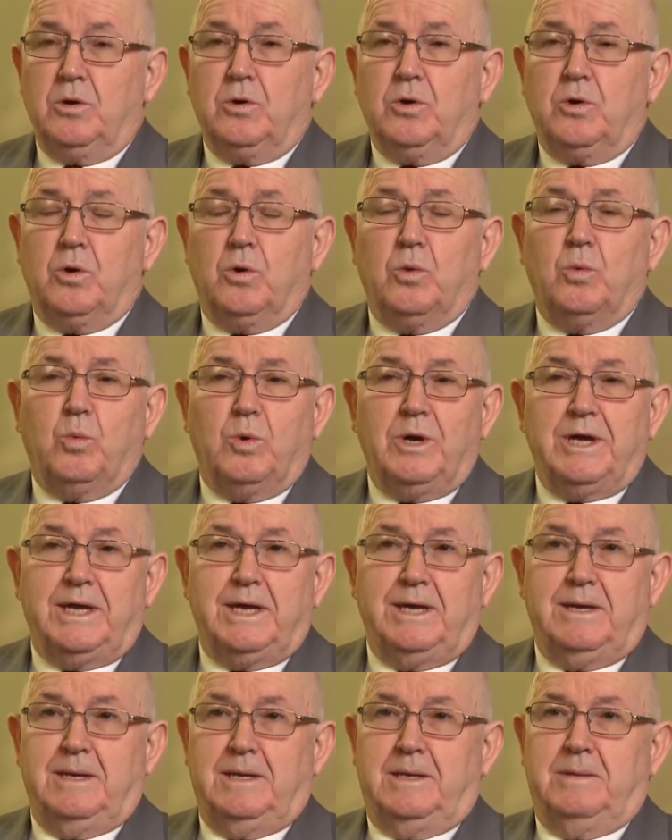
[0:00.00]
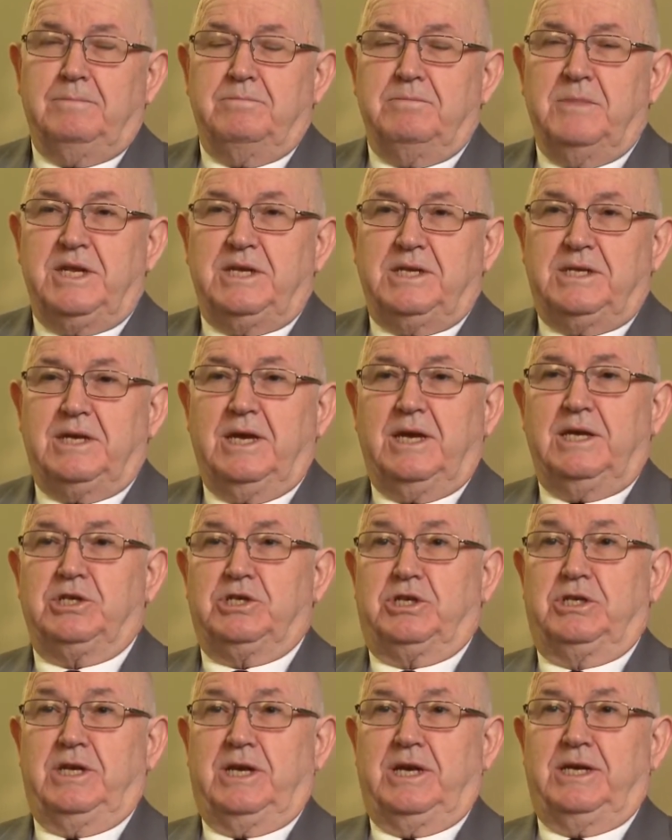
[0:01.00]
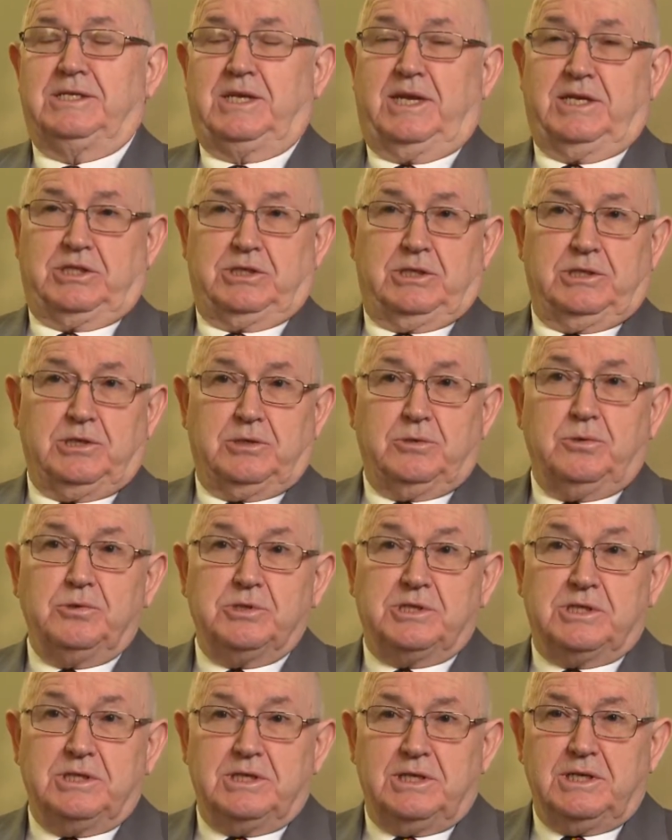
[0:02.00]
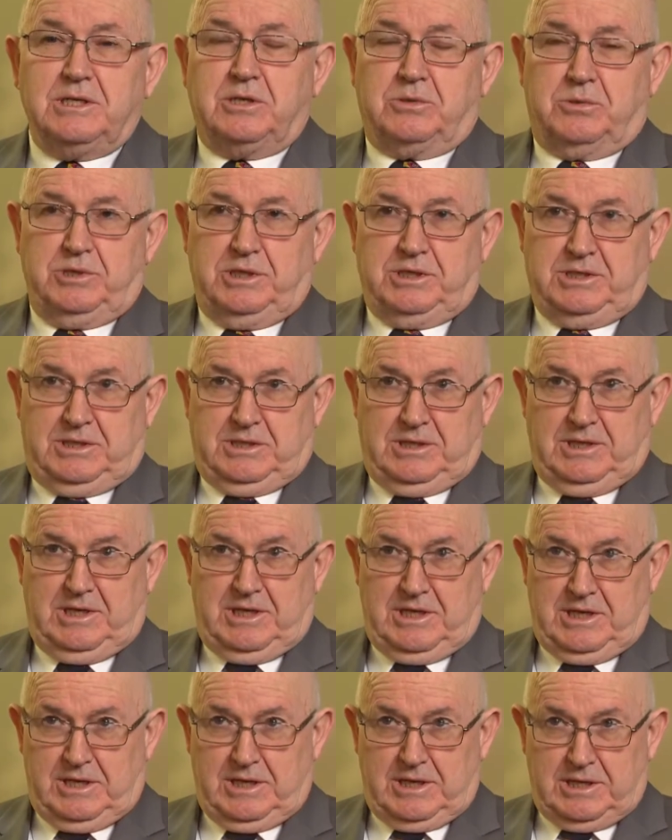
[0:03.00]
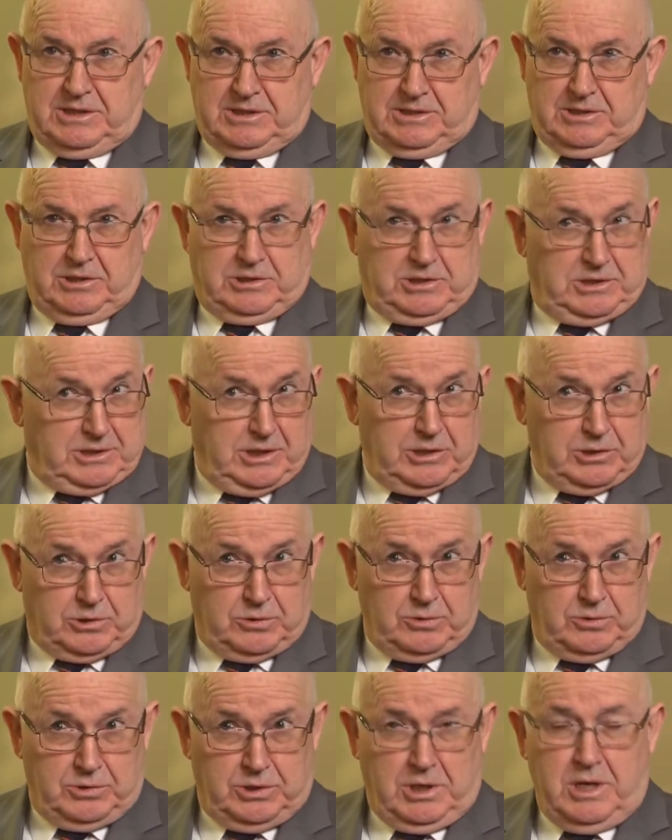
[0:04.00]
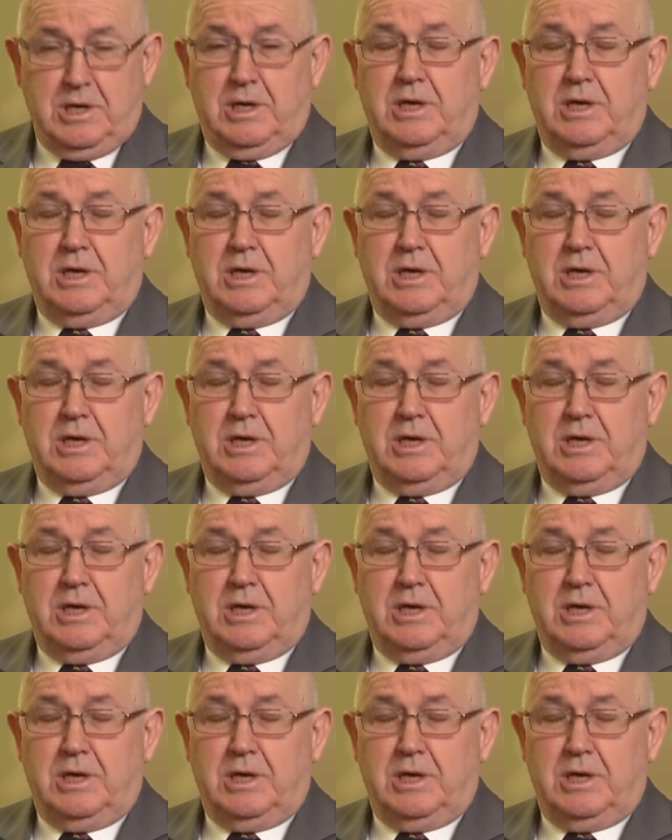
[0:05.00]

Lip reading: or where medication has actually caused an increase in their headaches, the so-called